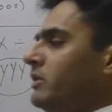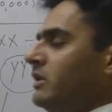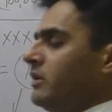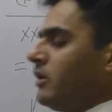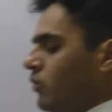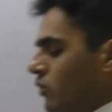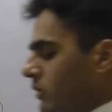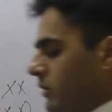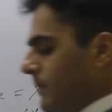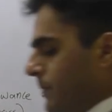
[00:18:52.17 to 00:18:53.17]
because these are the
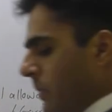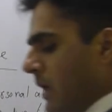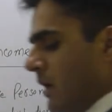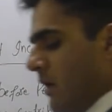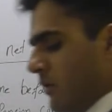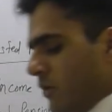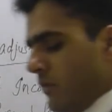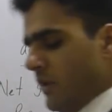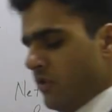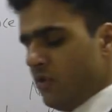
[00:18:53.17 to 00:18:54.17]
rules
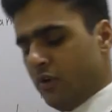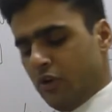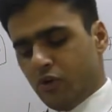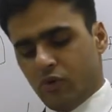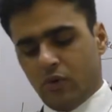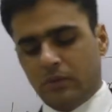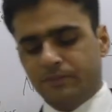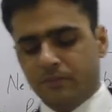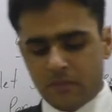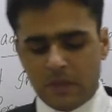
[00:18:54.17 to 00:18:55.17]
which you need to
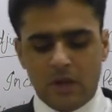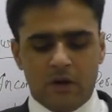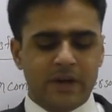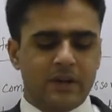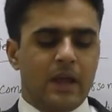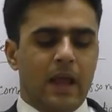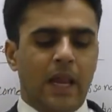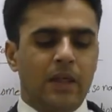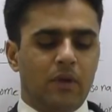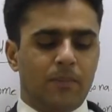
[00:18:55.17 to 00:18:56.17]
know. All right.
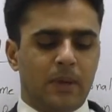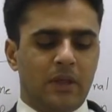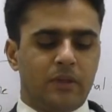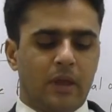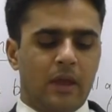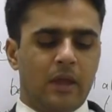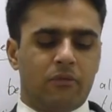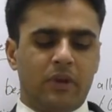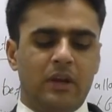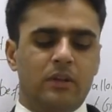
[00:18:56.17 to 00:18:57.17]
Anyway, please
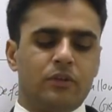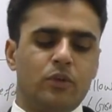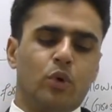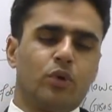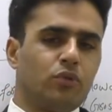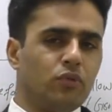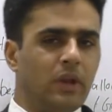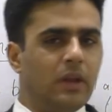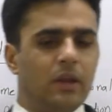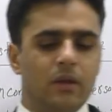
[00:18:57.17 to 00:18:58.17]
read this note
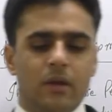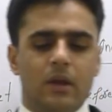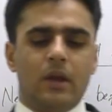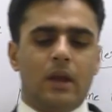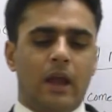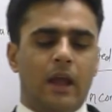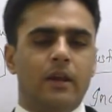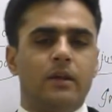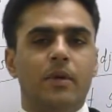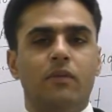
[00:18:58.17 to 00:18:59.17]
3
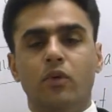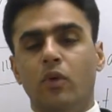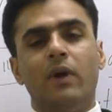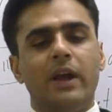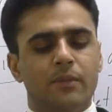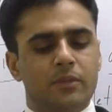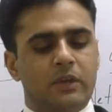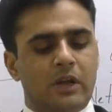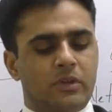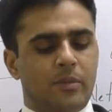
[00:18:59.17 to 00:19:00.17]
and before you wind up
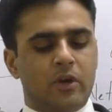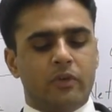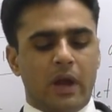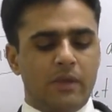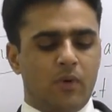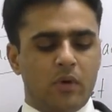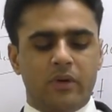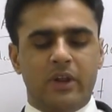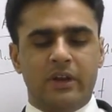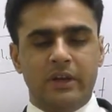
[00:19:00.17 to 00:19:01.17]
this lecture, because I won't